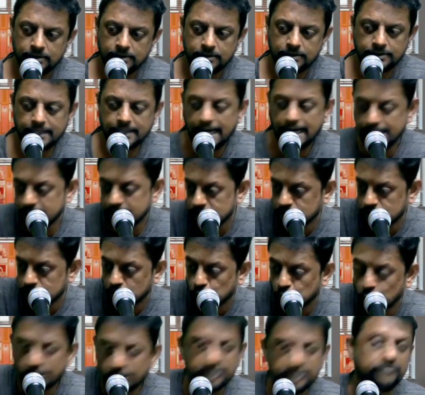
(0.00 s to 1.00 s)
That is the
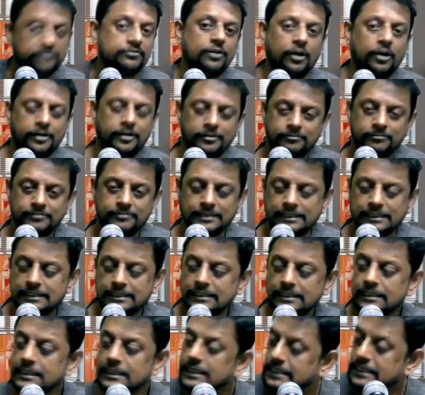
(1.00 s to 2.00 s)
word of God.
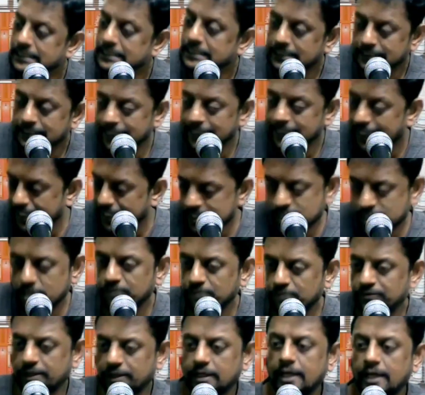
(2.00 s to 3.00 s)
The rest
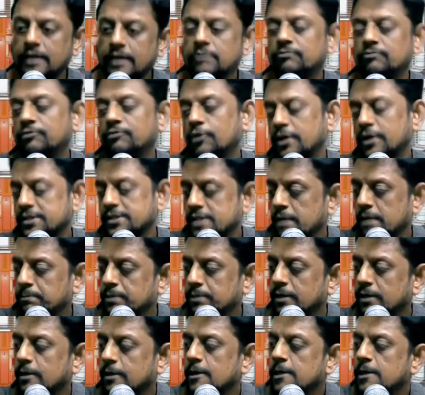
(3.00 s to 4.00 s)
of it, like for
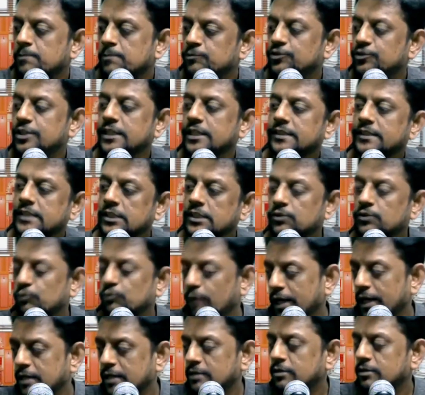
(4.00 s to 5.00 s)
example, Jesus
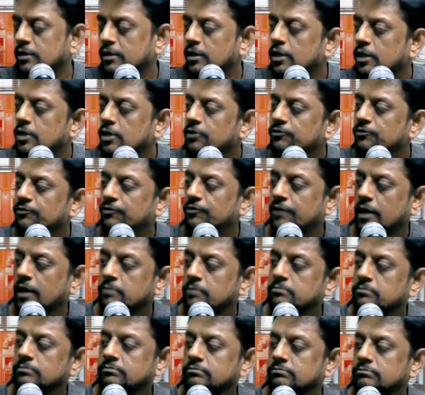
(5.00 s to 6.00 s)
went
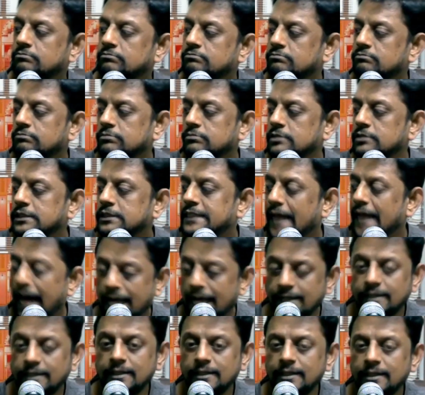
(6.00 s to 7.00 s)
from
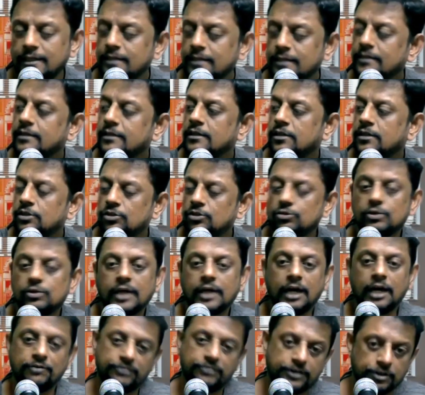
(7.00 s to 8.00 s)
Galilee to
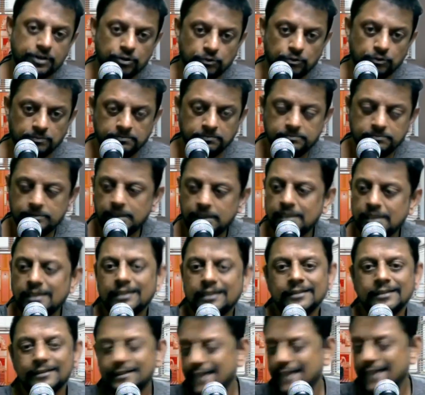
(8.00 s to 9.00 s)
Capernaum.
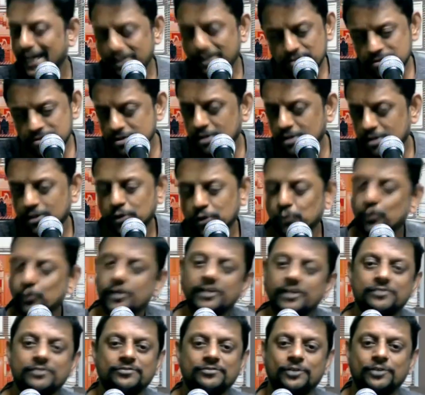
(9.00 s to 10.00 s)
That is not the word
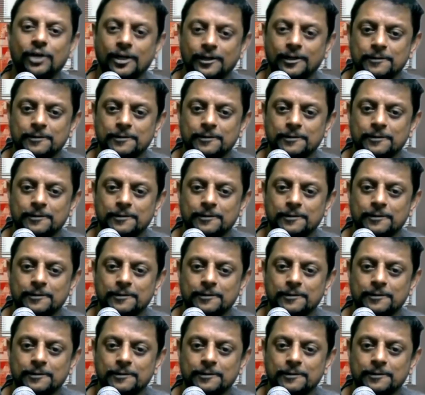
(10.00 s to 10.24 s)
of God.